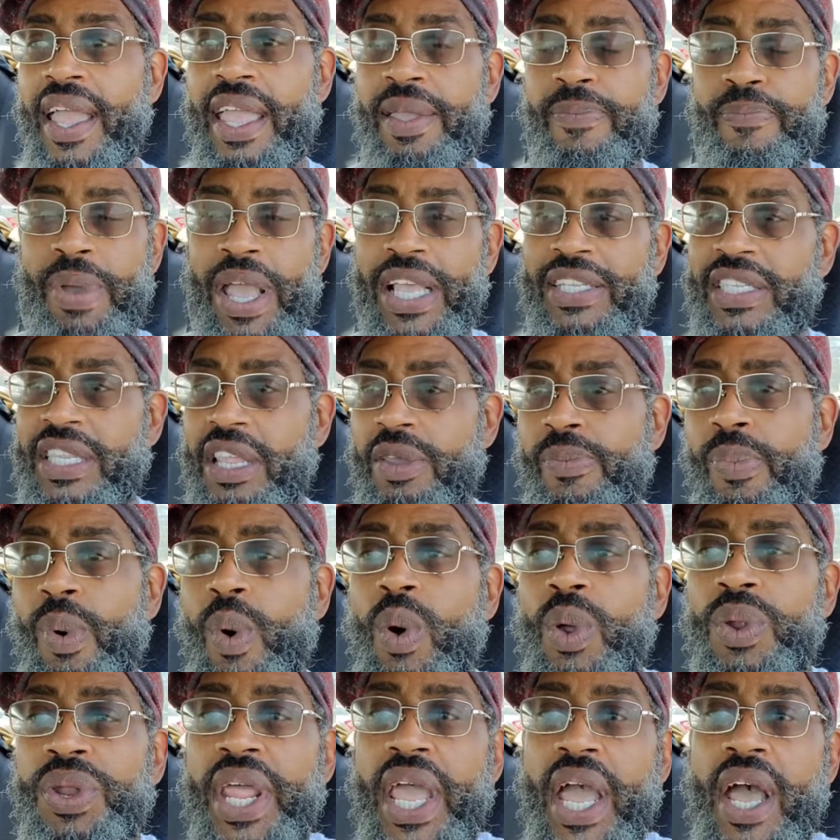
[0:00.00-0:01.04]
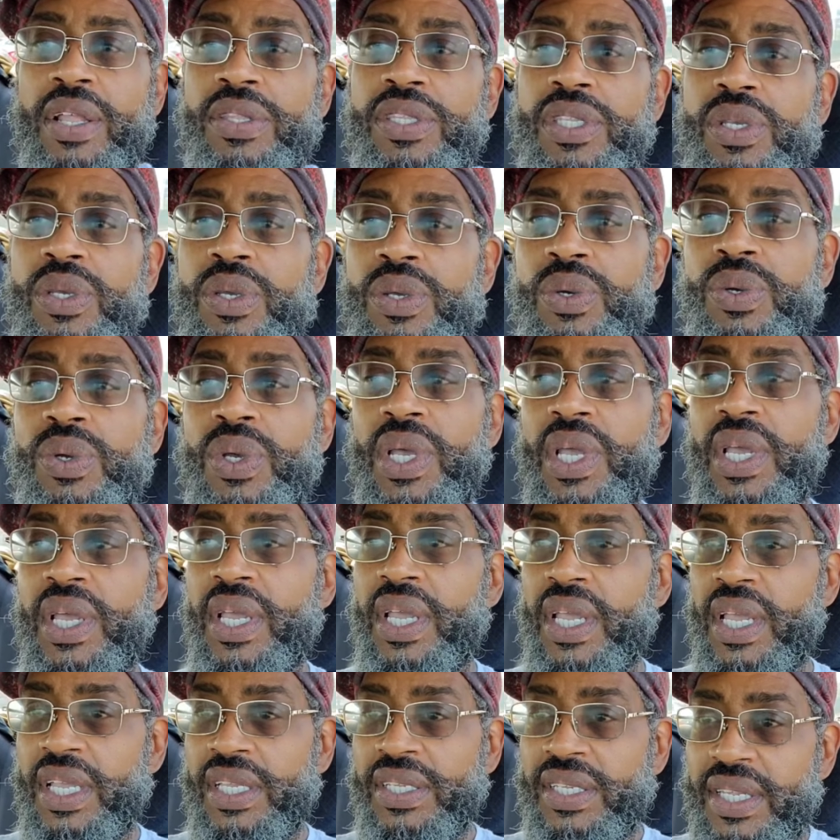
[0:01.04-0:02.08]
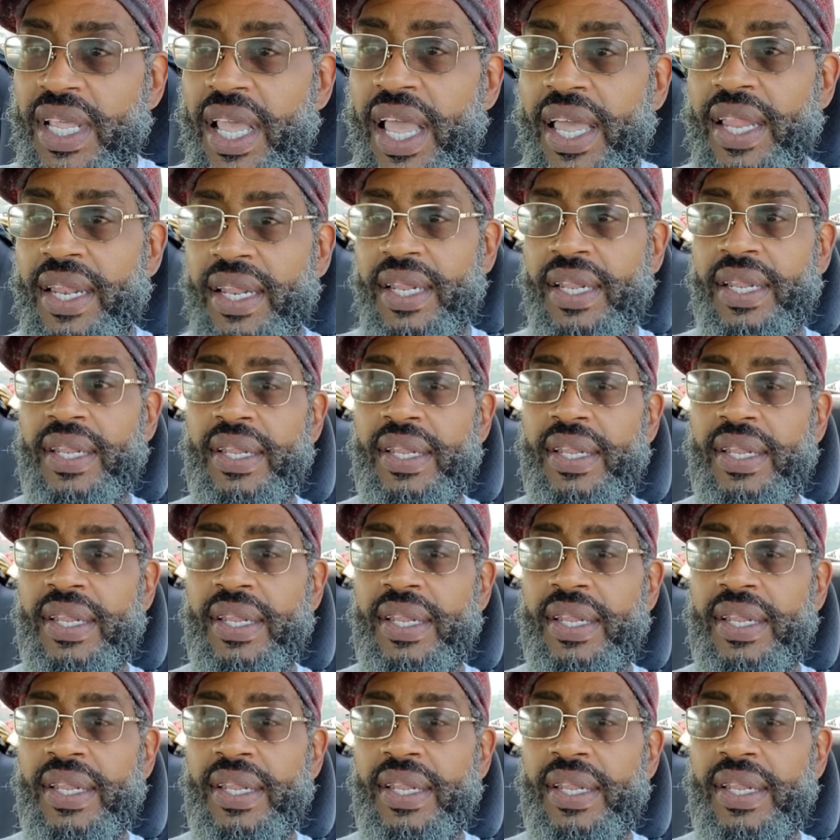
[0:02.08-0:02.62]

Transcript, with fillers: it basically boiled down to is that